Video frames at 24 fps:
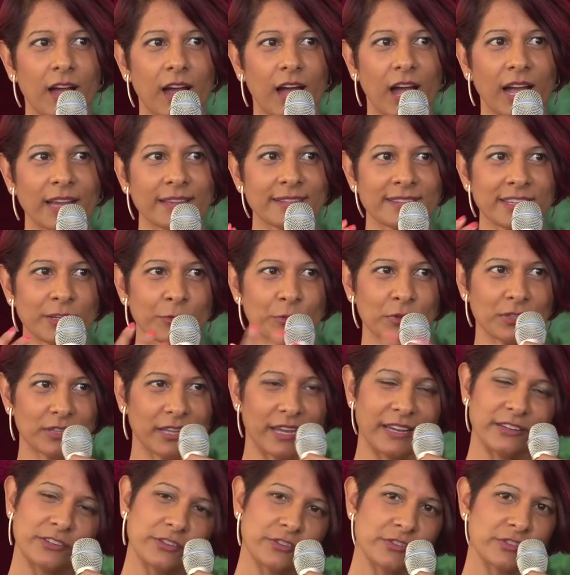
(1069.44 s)
I see
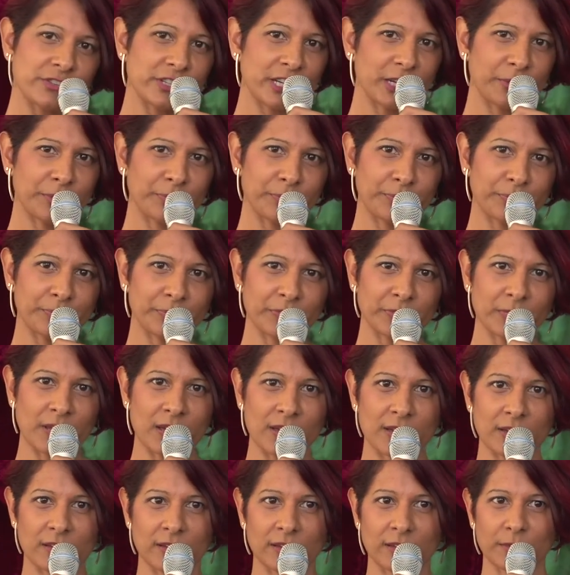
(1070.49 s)
relationship
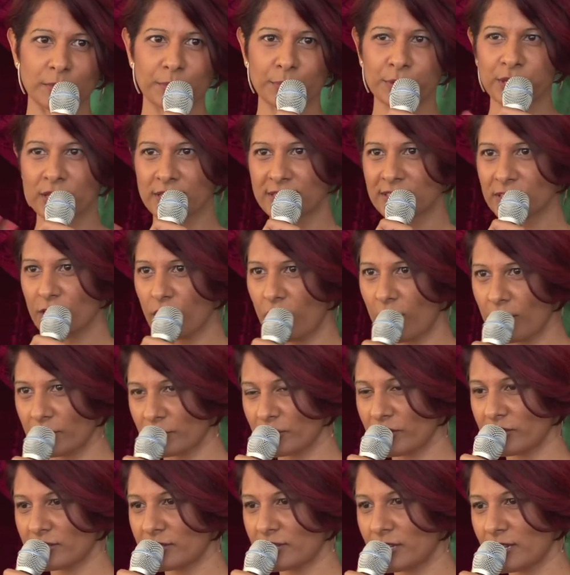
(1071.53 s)
plus
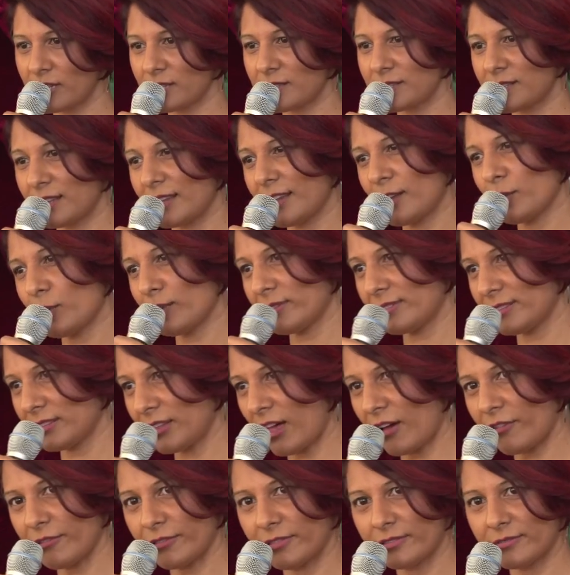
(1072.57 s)
consciousness equals
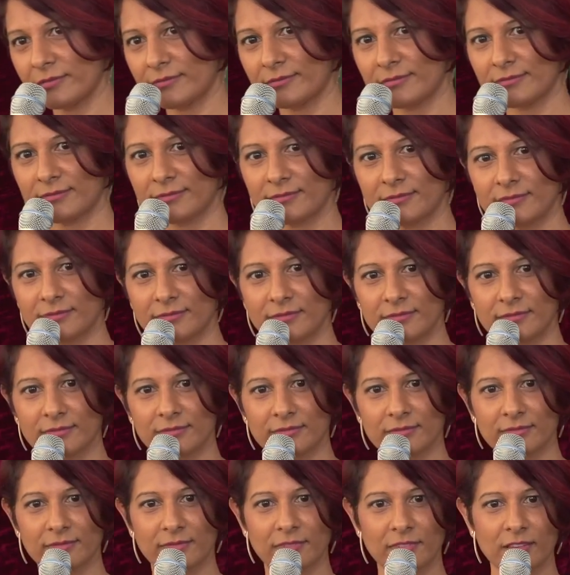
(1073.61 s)
love.
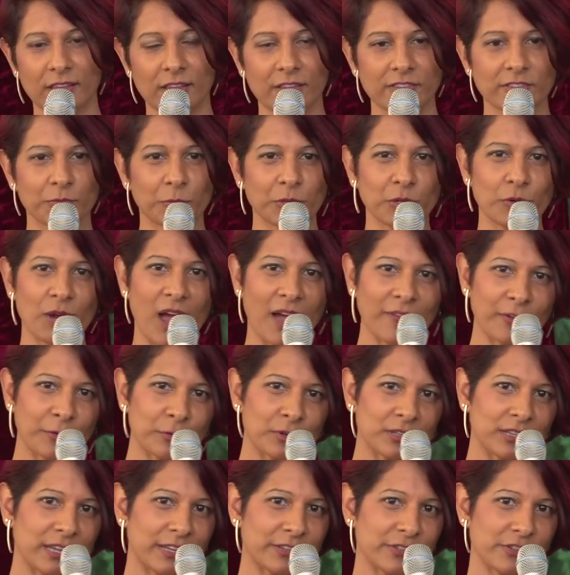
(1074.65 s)
So when you have a
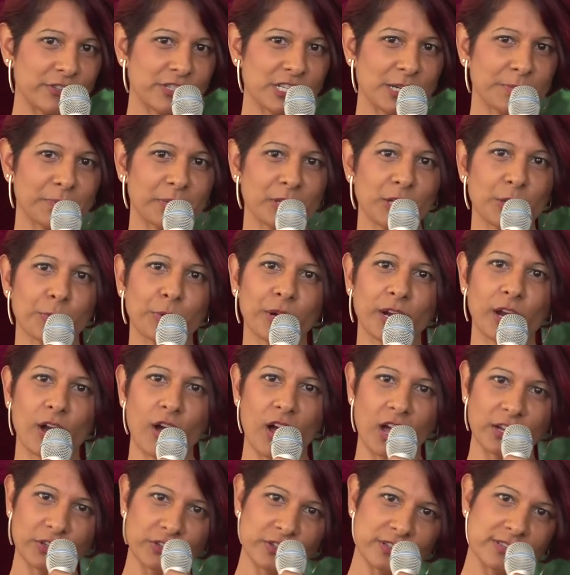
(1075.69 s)
relationship and you bring
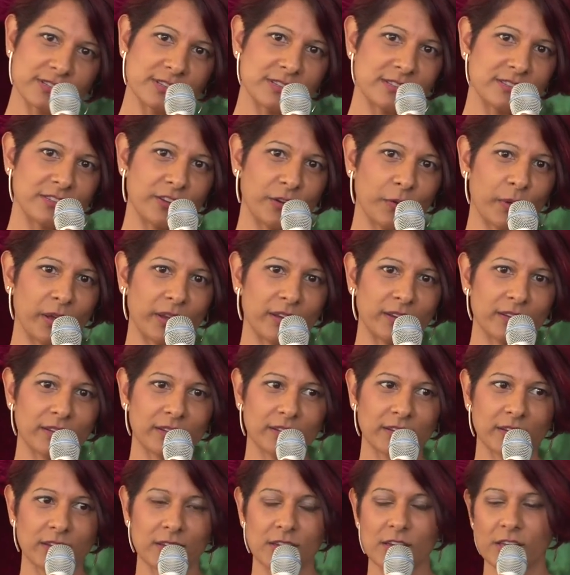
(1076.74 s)
consciousness to it,
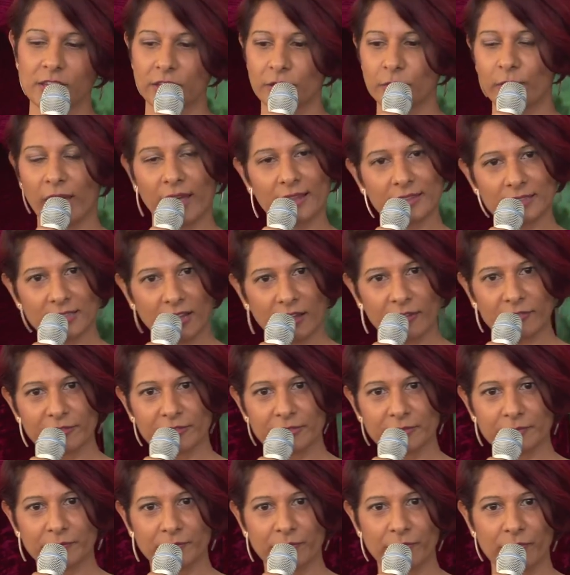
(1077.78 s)
you get
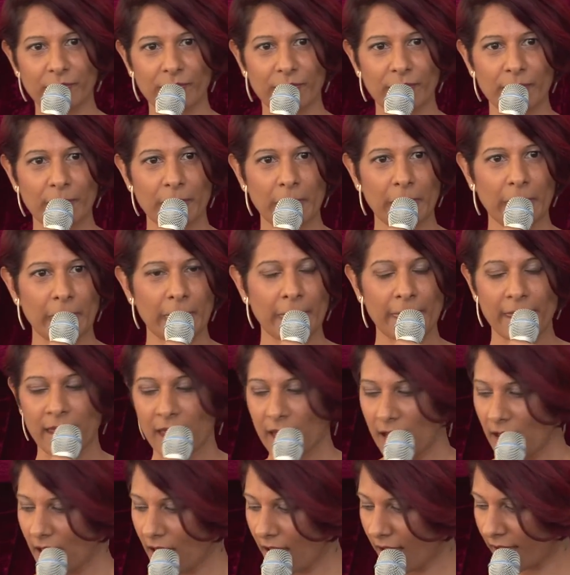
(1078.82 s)
love.
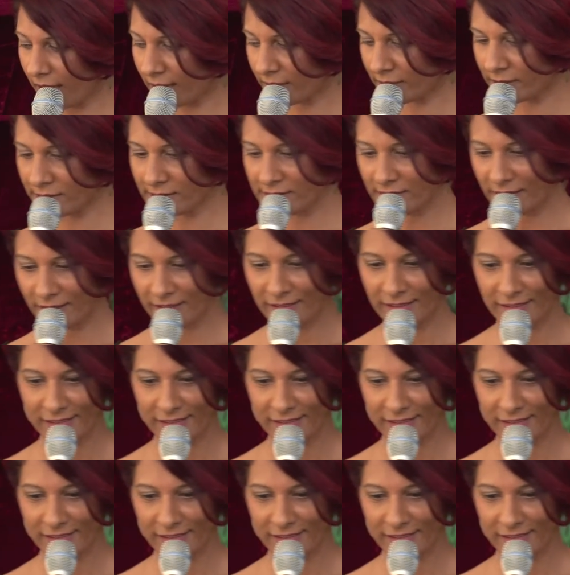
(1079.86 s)
And